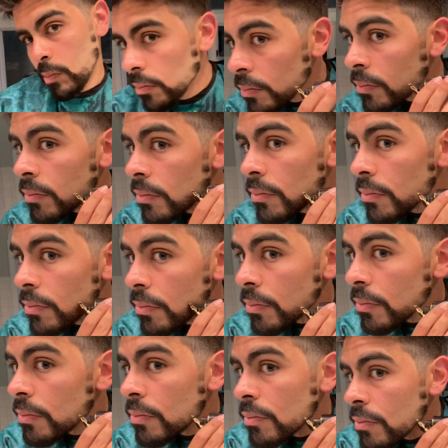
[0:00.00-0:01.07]
And as you're
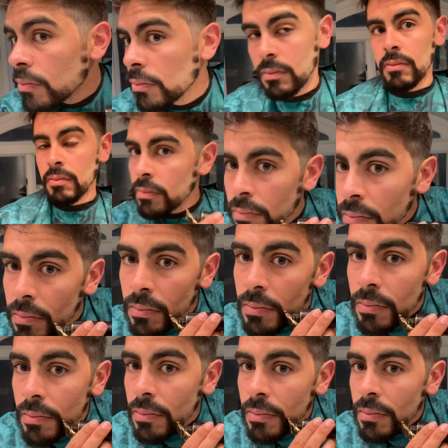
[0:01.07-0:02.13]
trimming your
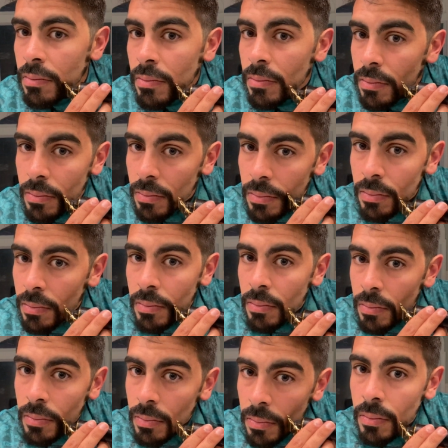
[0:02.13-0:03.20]
sideburns, make
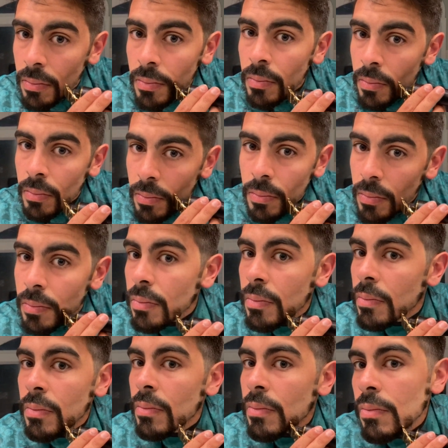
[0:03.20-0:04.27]
sure you get it as straight
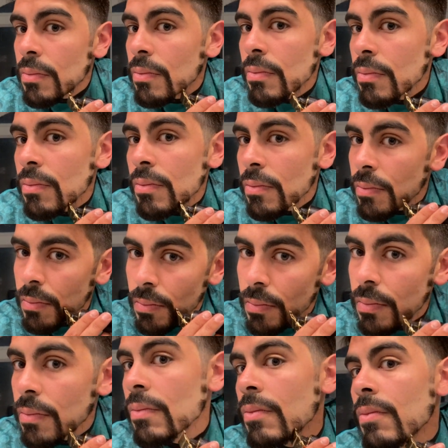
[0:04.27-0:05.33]
as you can
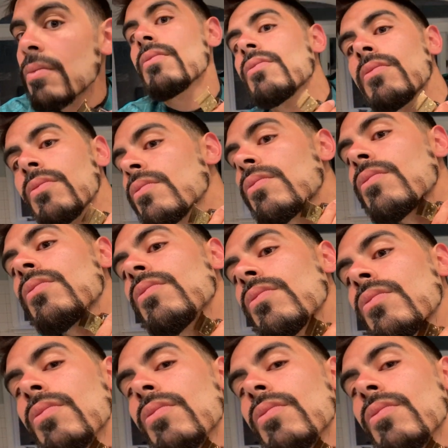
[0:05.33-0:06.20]
horizontally. Sometimes